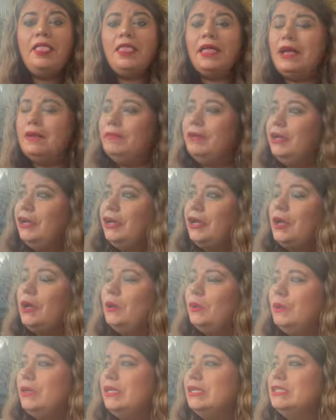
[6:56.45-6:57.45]
that book
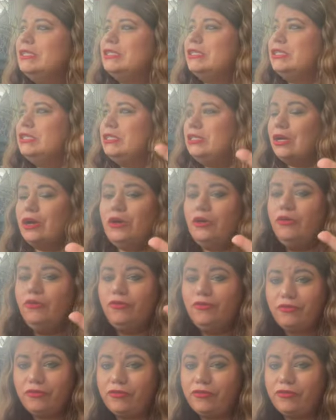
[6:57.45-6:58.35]
was so